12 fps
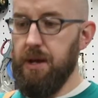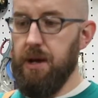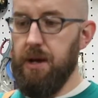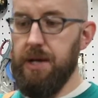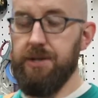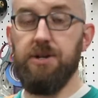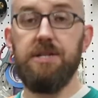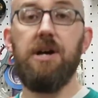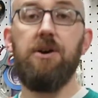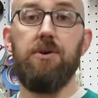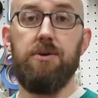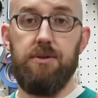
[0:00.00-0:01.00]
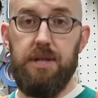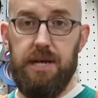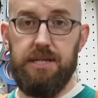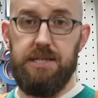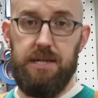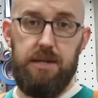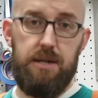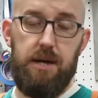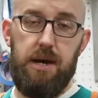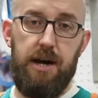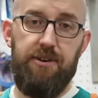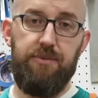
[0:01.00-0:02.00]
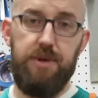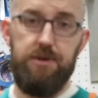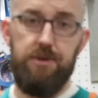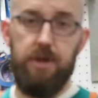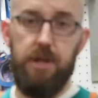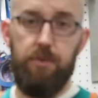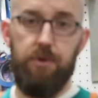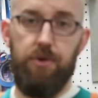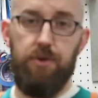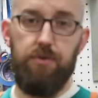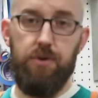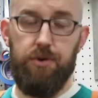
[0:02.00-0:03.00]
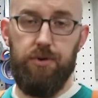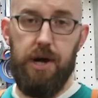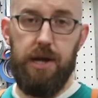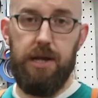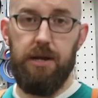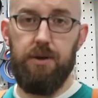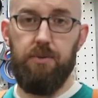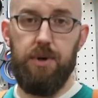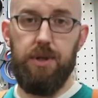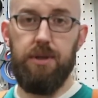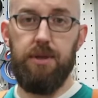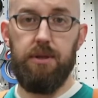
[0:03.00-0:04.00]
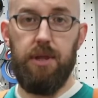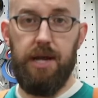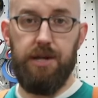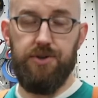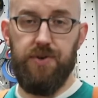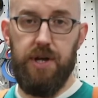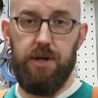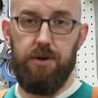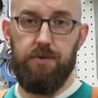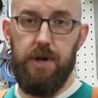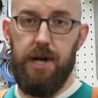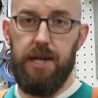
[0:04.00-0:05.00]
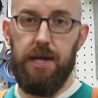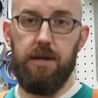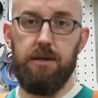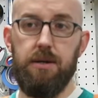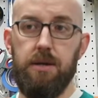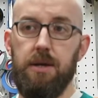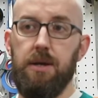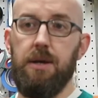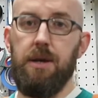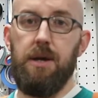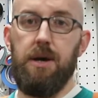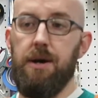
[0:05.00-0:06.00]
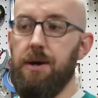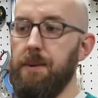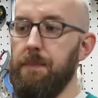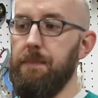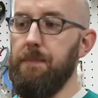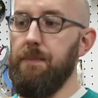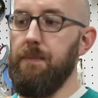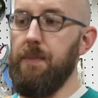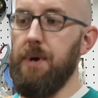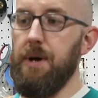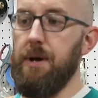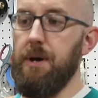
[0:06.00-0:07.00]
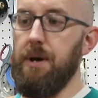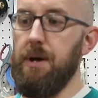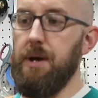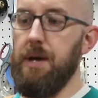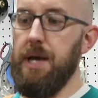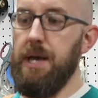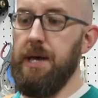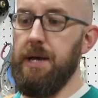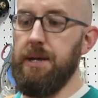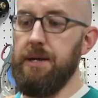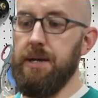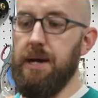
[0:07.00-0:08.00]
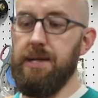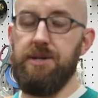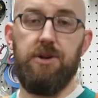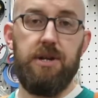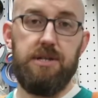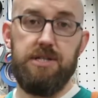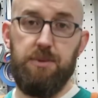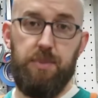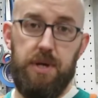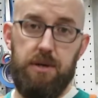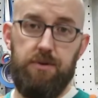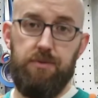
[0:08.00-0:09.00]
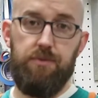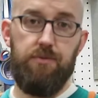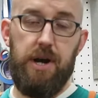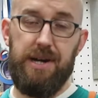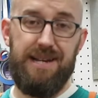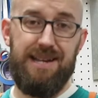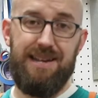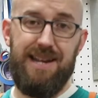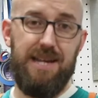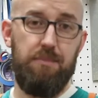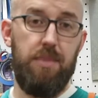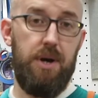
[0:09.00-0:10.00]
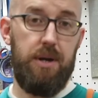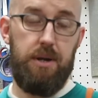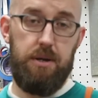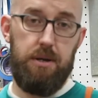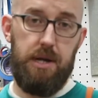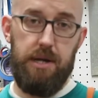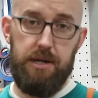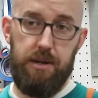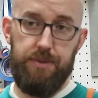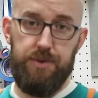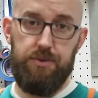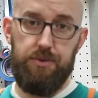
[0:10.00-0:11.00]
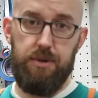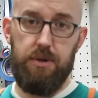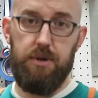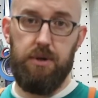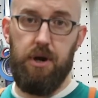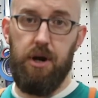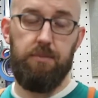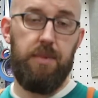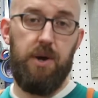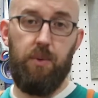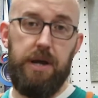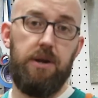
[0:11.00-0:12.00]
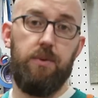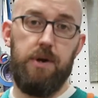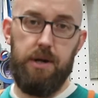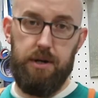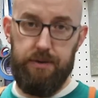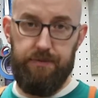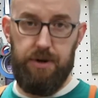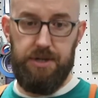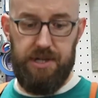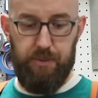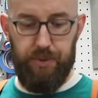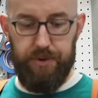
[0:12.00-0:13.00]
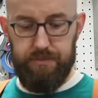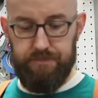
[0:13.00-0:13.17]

It turns out, like I said, I've been doing a lot more road riding with light trail riding, and I don't anticipate riding in any mud anytime soon on my way to work, for example.